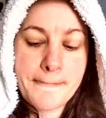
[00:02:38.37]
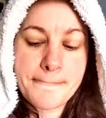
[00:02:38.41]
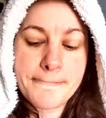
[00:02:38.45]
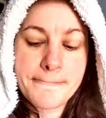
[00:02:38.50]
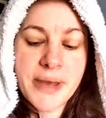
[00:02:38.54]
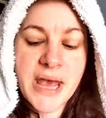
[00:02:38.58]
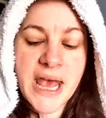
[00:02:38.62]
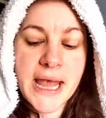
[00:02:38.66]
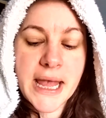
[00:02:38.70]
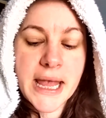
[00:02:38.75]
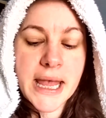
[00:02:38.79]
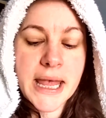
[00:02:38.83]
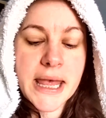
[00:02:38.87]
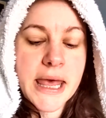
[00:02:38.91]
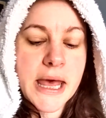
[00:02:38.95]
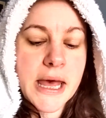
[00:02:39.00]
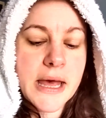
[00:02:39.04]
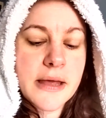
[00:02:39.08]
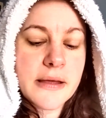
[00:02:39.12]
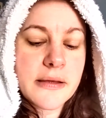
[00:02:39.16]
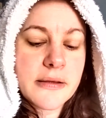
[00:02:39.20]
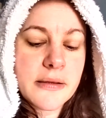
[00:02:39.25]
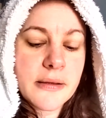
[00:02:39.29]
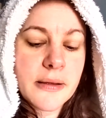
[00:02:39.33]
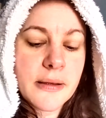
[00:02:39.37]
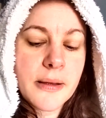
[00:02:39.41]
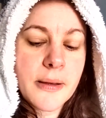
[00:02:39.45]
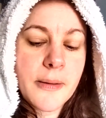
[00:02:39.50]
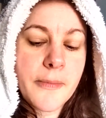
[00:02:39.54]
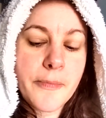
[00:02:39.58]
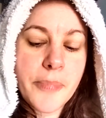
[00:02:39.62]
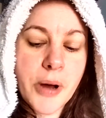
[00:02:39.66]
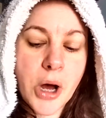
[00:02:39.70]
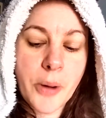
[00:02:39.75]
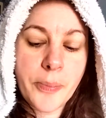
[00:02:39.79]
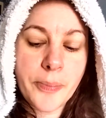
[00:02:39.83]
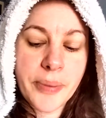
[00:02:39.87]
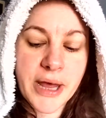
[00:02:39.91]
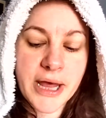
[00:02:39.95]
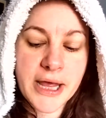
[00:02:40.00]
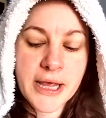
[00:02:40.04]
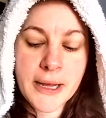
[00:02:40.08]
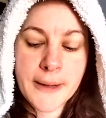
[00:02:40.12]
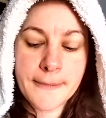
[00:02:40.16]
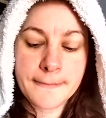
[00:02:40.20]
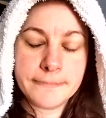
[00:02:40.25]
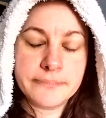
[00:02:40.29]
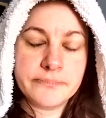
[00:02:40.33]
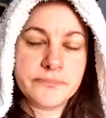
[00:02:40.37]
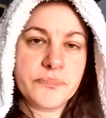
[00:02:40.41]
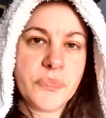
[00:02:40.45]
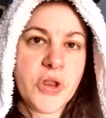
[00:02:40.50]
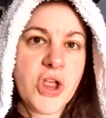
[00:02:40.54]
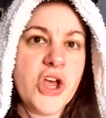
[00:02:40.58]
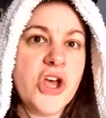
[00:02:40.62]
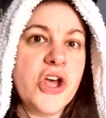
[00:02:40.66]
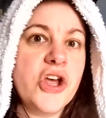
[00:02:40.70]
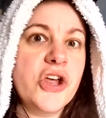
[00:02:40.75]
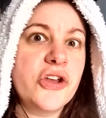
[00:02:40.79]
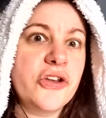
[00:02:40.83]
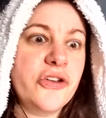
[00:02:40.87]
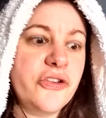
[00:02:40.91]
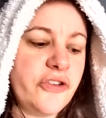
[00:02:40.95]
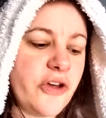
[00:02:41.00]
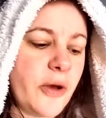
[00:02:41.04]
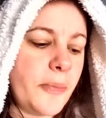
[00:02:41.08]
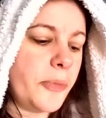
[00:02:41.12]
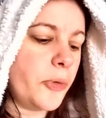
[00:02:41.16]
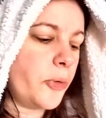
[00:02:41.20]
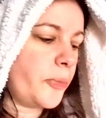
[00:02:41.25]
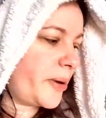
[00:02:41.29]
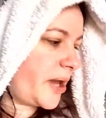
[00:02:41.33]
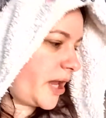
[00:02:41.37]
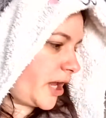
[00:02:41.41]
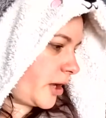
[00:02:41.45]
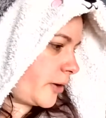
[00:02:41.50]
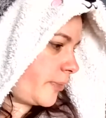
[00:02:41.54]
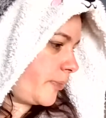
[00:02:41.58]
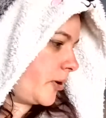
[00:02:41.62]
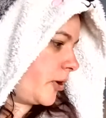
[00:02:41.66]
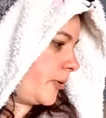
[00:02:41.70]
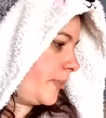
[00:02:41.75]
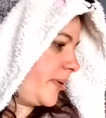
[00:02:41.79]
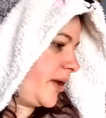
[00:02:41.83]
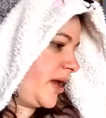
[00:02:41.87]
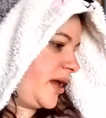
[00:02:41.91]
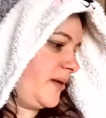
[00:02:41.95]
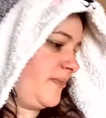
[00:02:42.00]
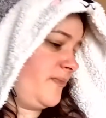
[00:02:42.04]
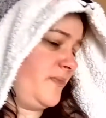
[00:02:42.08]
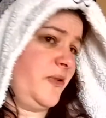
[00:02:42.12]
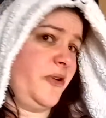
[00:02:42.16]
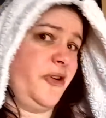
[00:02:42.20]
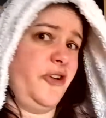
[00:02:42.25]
Pink Poppy double pink poppy,